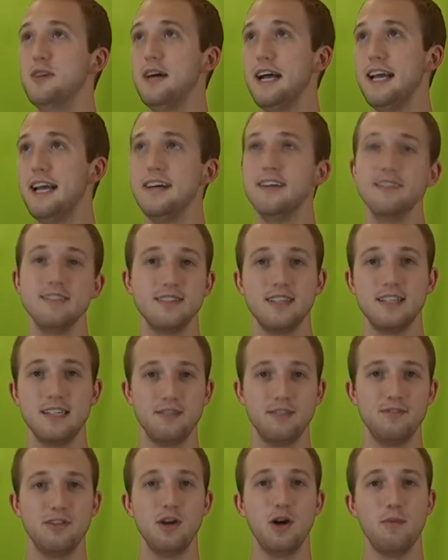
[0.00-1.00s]
and
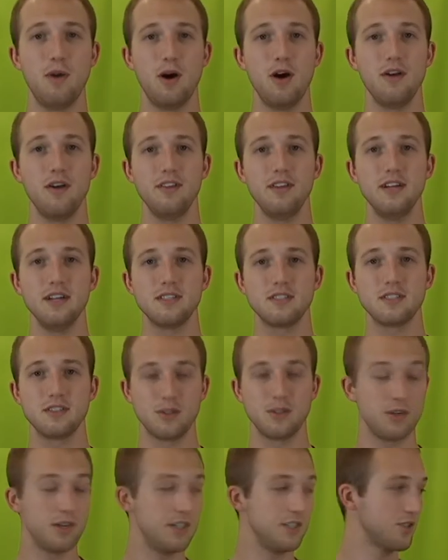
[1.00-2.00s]
film all this. The
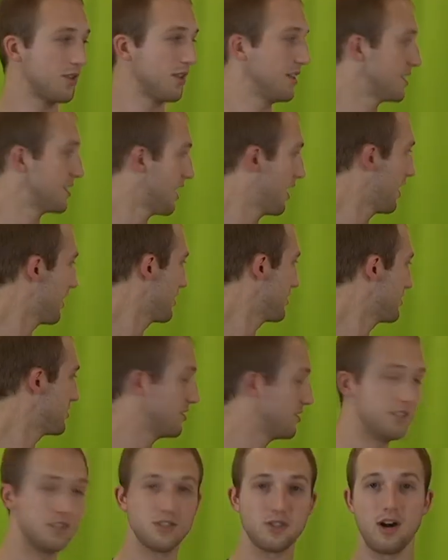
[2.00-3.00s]
green screen's kind
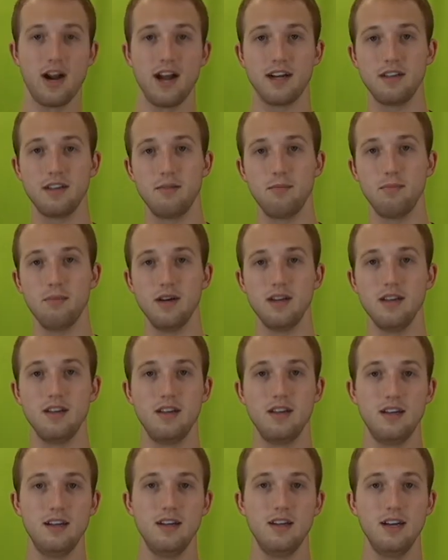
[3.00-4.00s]
of distracting, but
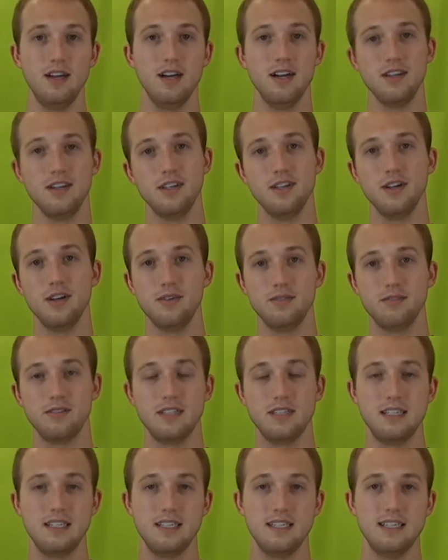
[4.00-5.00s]

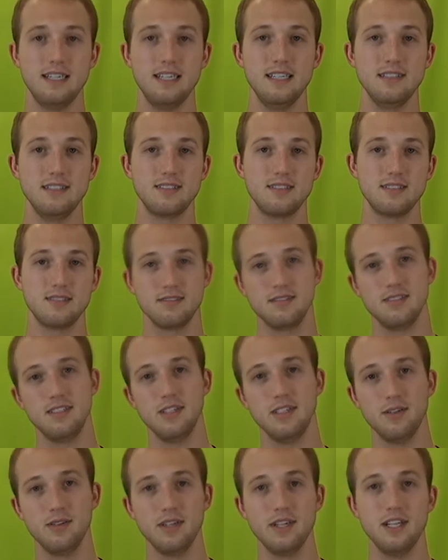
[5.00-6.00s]

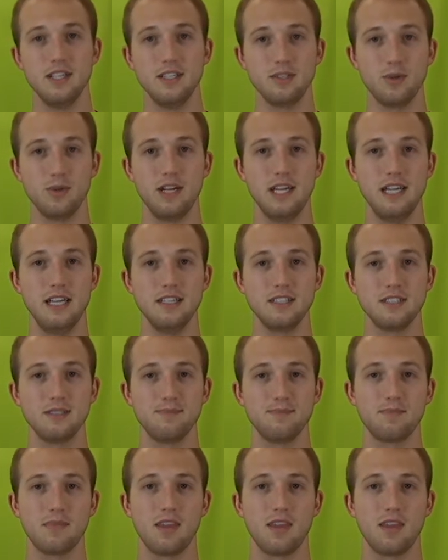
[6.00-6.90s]
it is what it is.